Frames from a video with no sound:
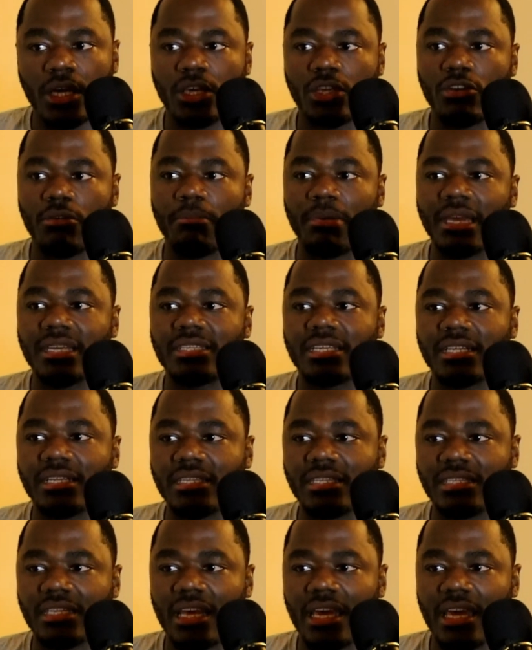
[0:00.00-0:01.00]
you're
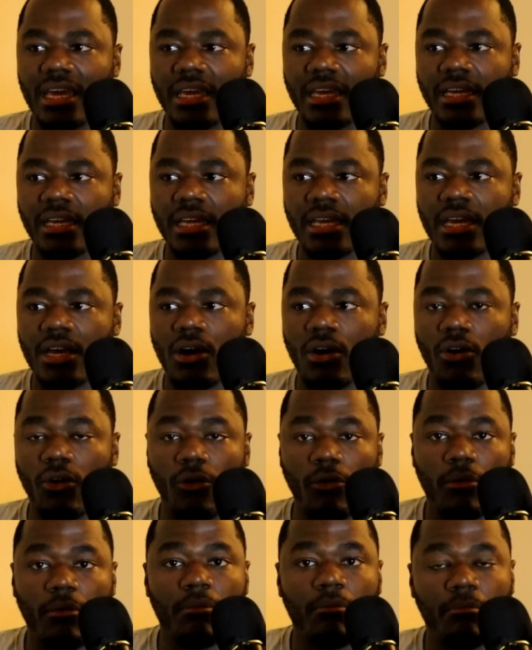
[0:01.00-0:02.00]
basically saying,
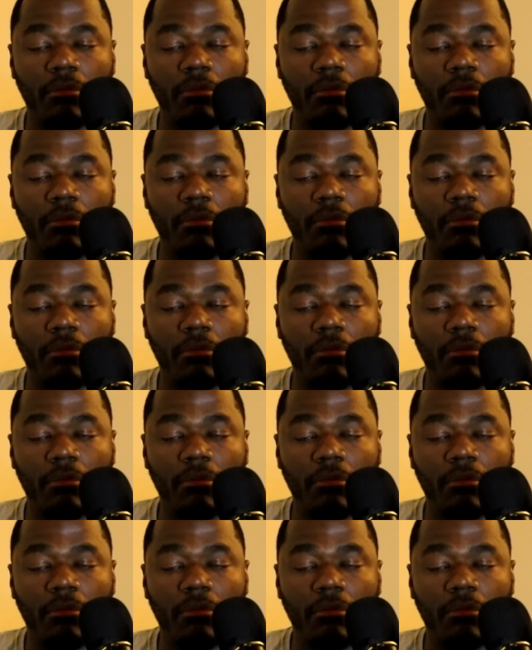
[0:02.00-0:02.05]
oh,